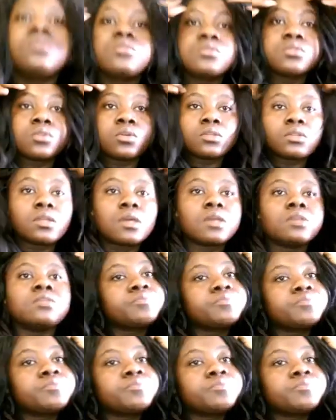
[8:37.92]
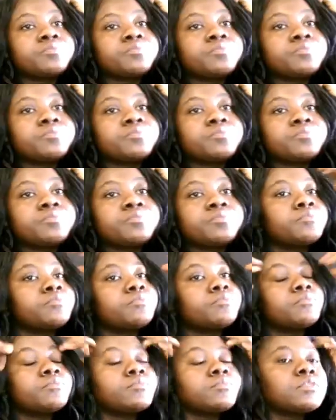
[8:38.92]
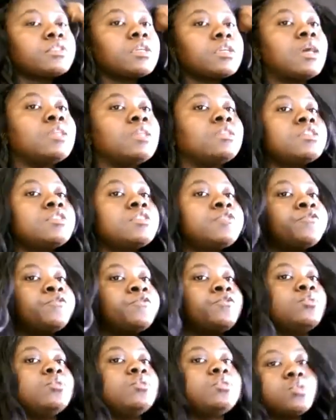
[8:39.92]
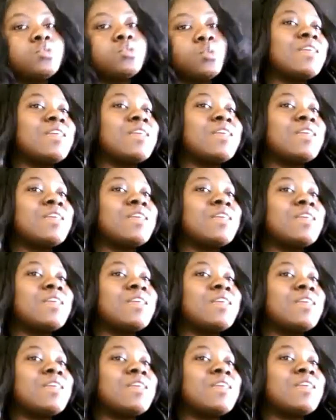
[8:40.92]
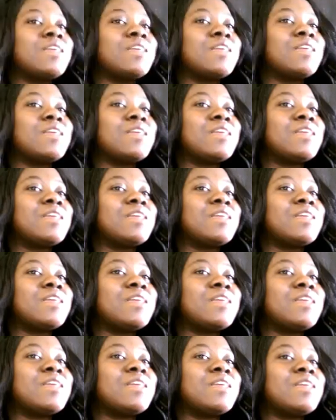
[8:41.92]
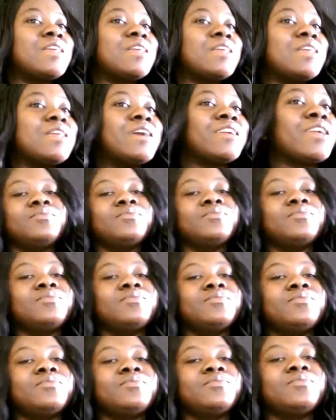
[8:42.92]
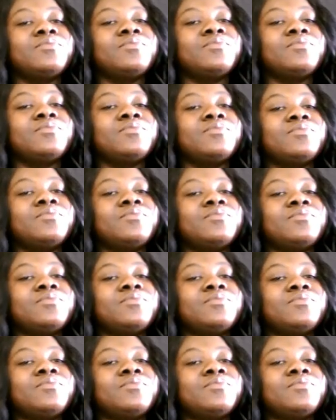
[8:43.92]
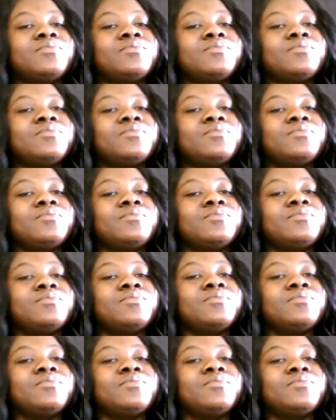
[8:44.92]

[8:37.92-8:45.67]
looks so nice, and it's full, so I do like it. It looks like a weave. So yeah,